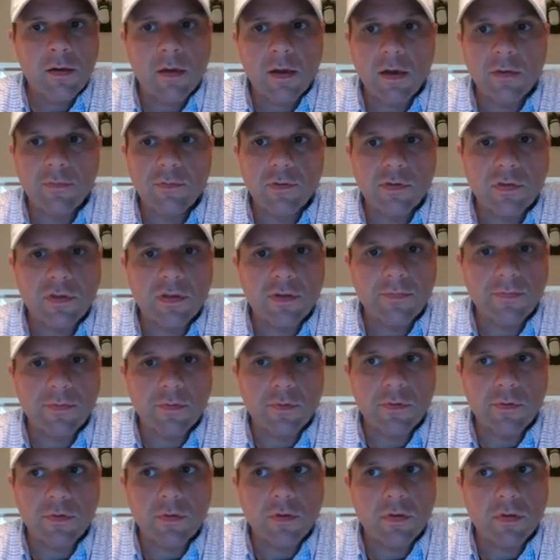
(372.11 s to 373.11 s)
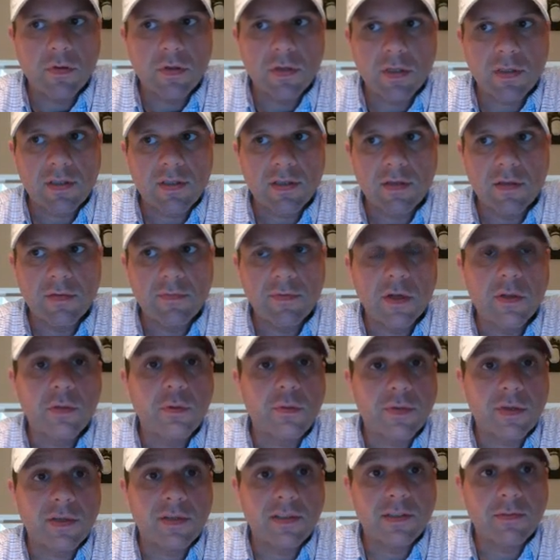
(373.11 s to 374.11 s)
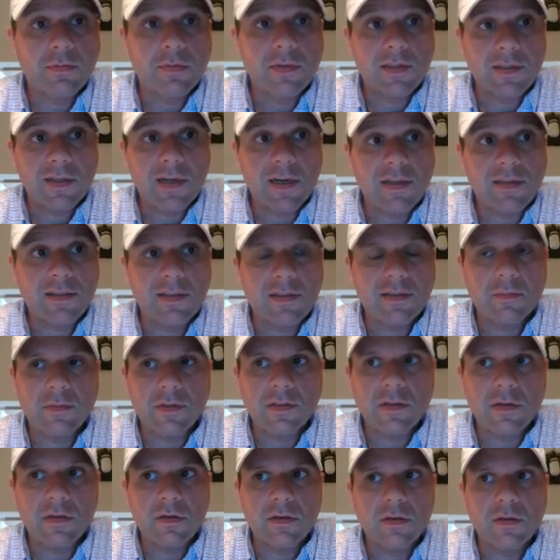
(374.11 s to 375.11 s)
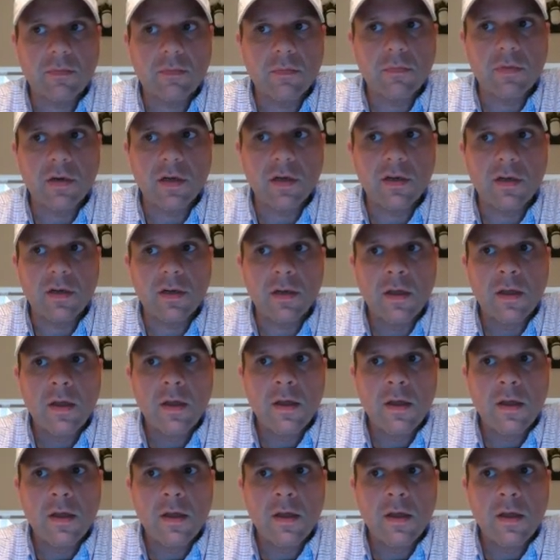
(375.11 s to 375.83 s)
I've used it for a ton of other things besides Amazon, but